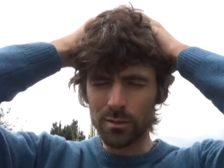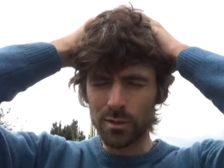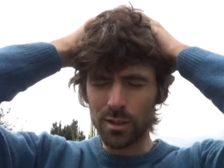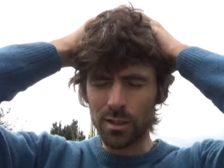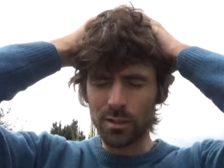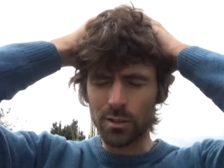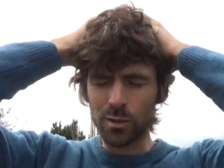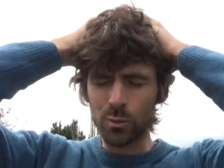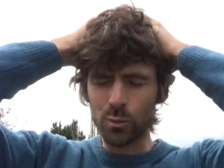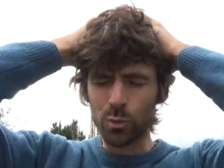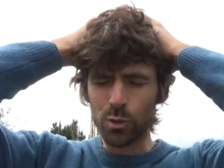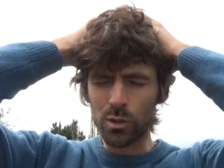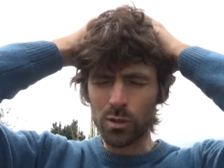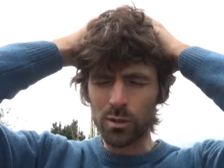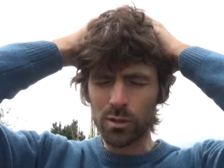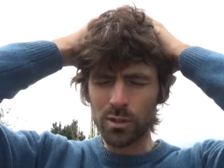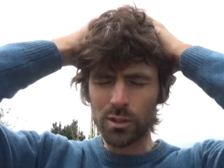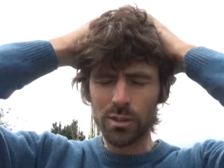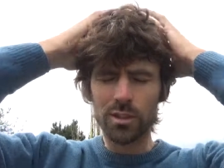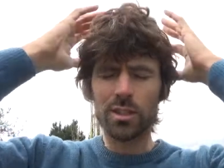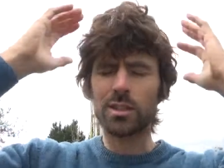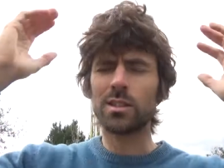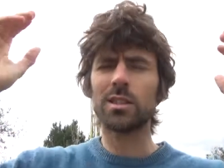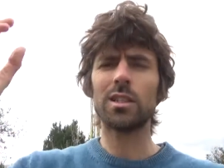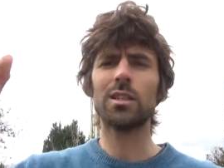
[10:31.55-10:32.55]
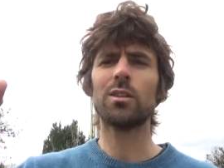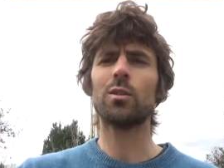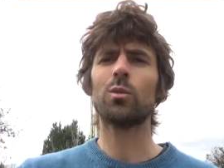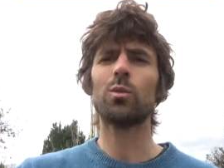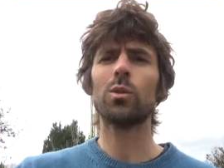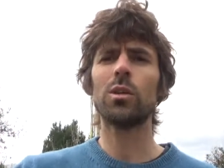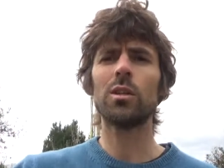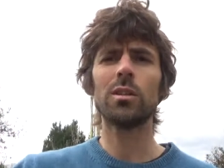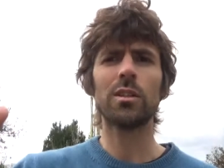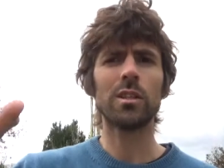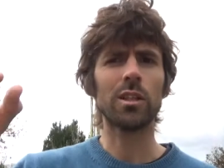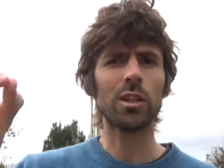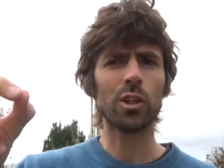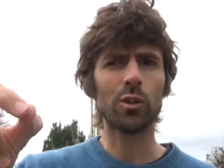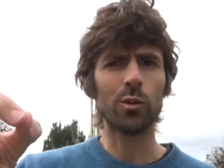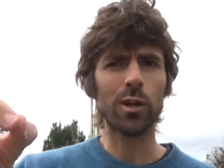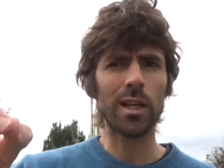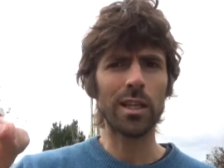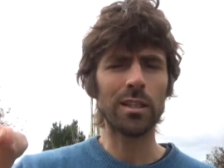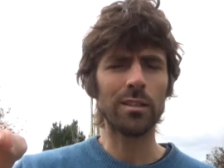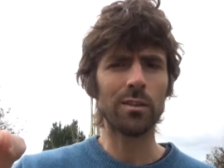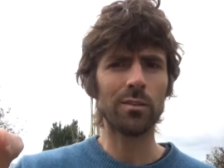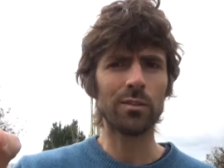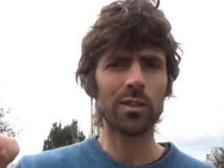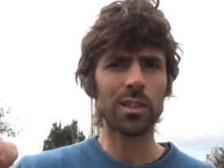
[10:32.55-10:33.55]
in the world, to see the world in a
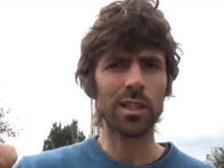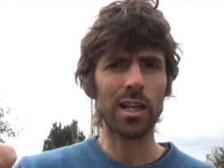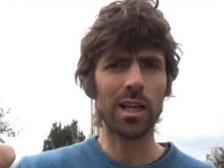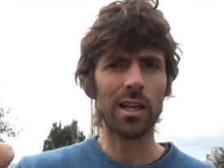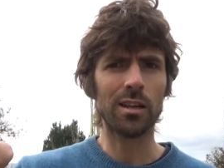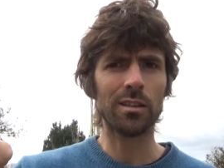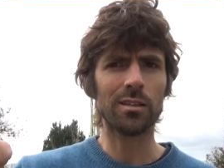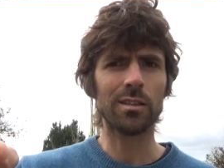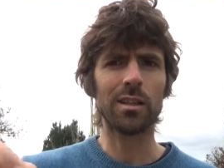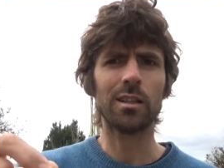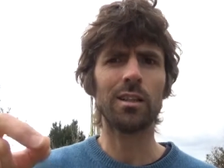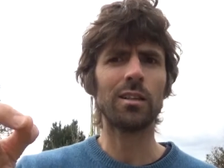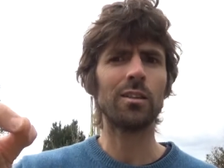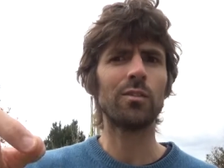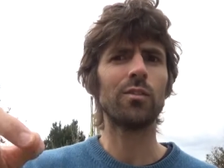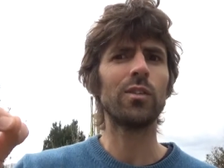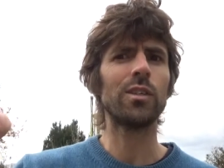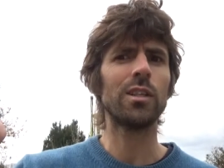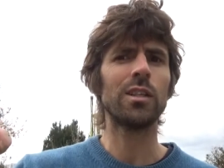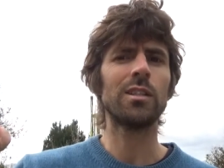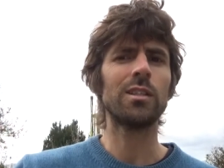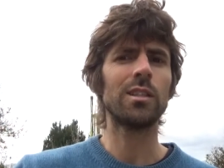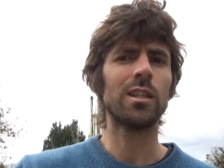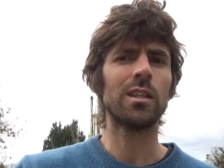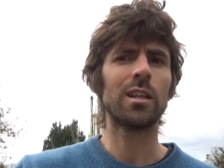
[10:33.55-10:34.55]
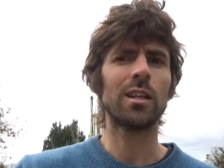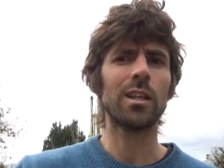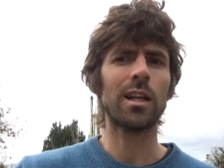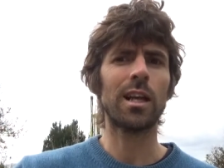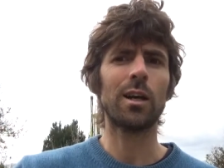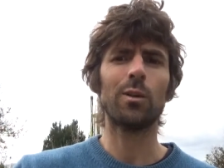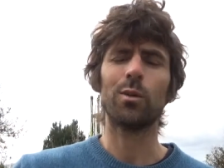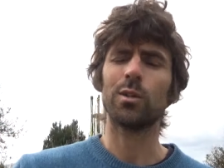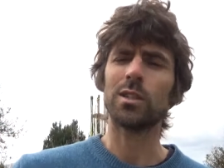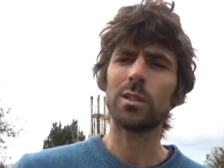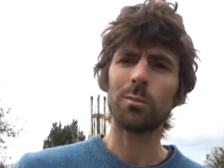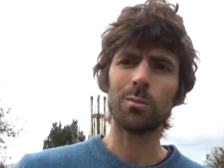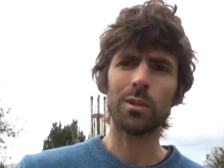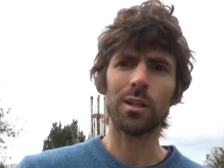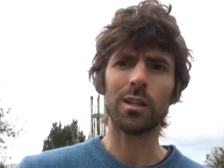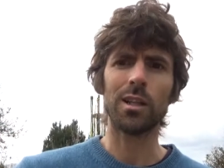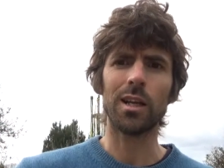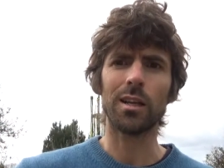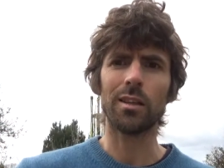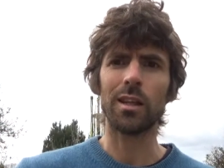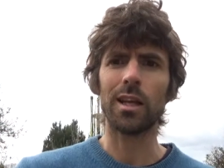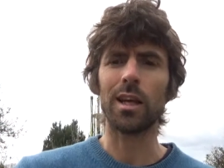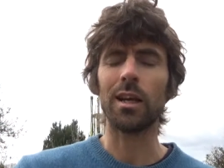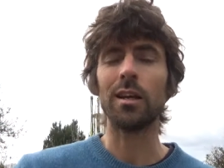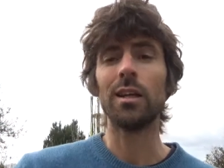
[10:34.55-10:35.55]
grain of sand and infinity in an hour, something
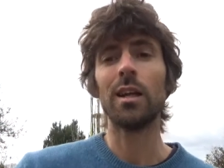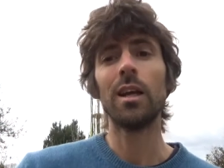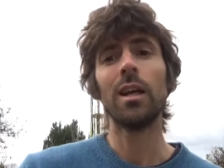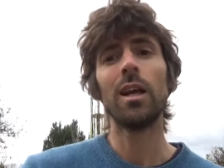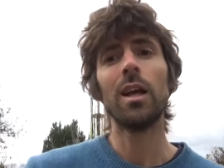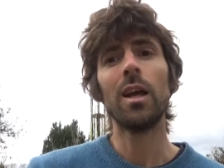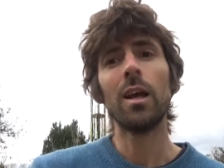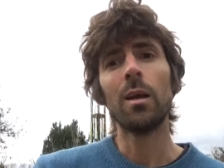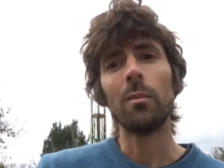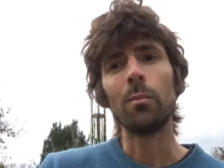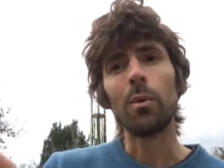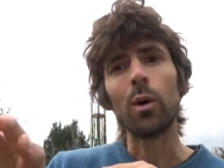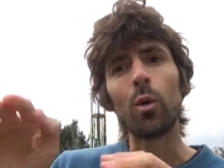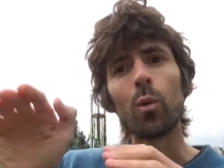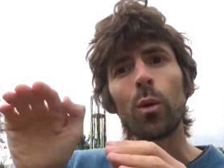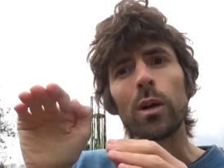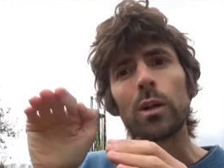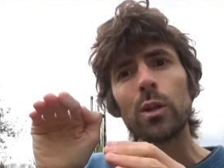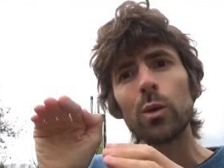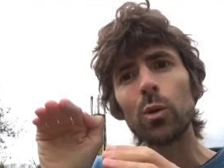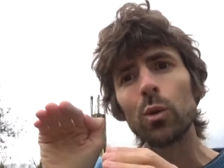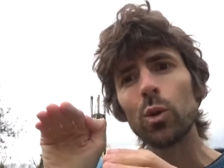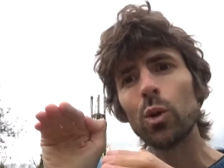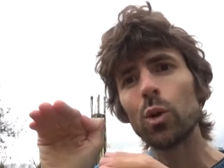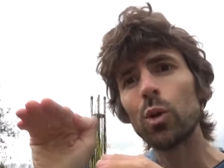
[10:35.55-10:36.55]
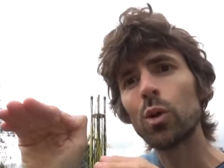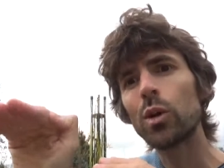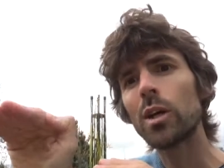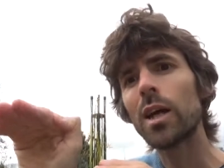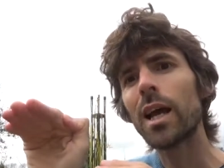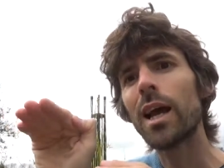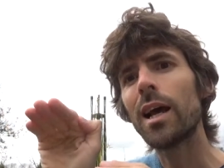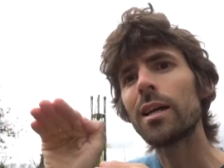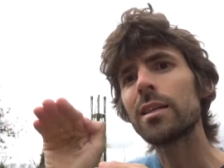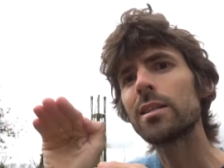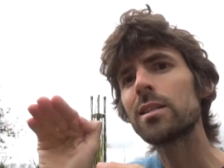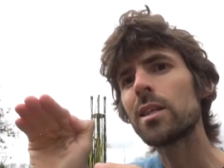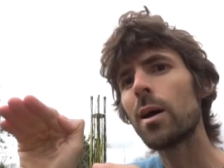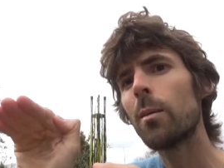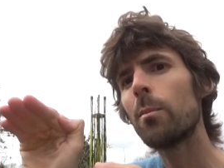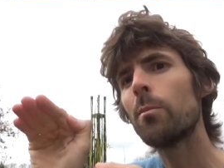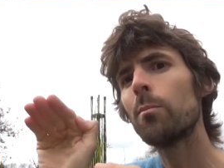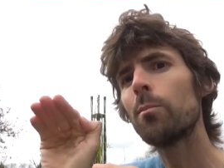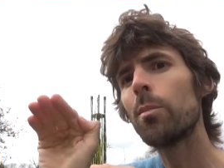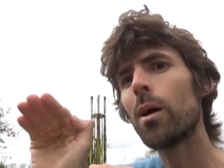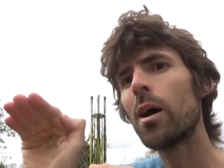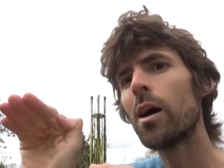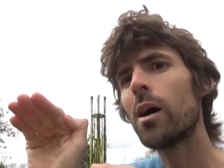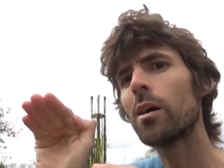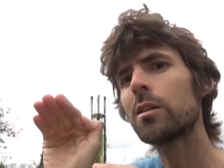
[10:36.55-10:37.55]
like that. But when you look at
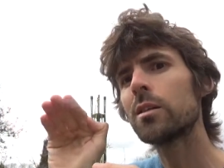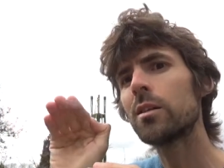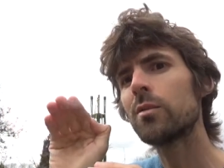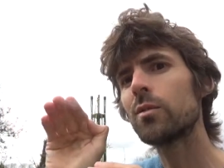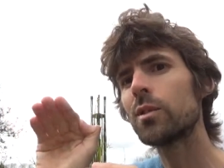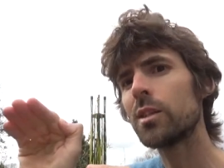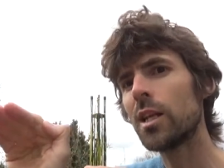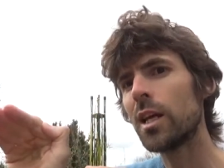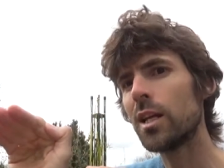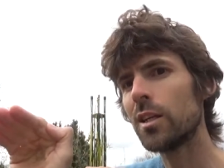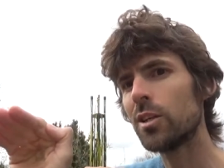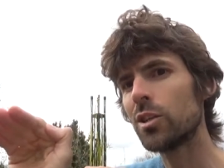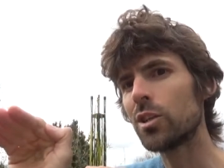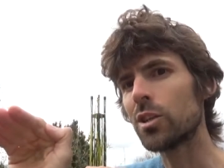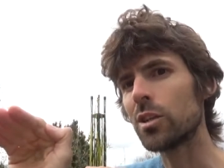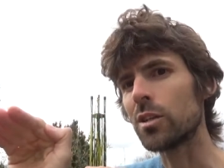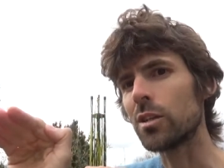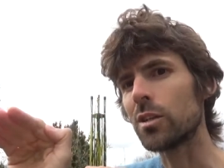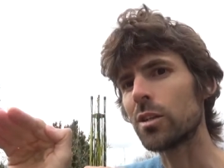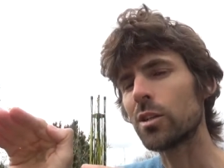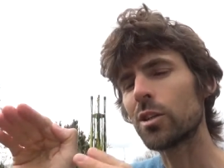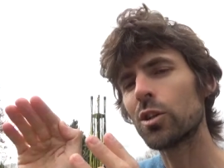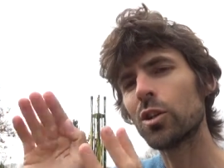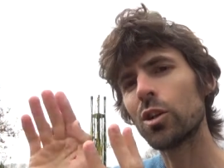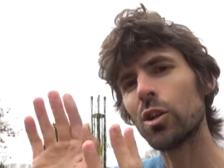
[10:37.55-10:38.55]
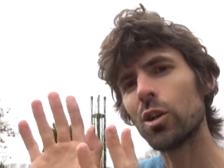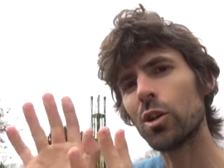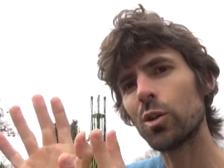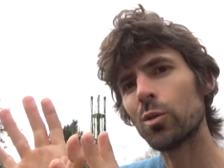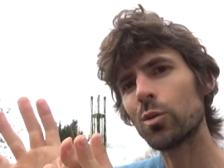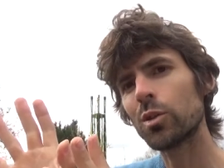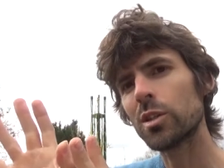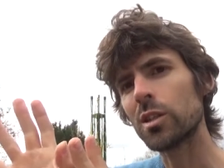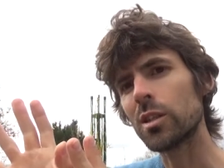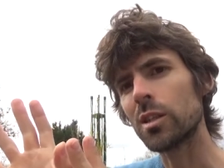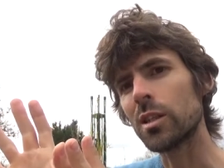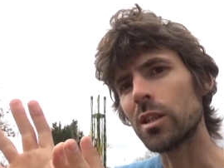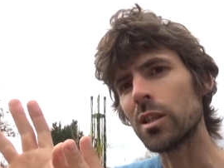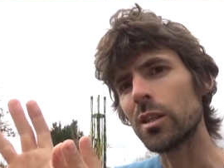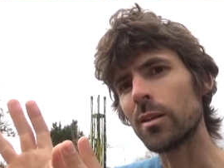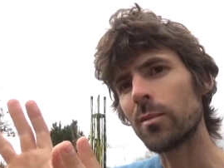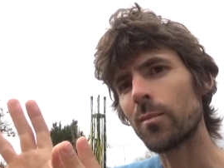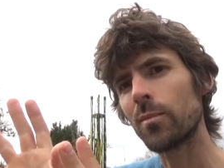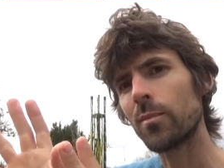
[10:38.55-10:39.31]
some part of nature closely,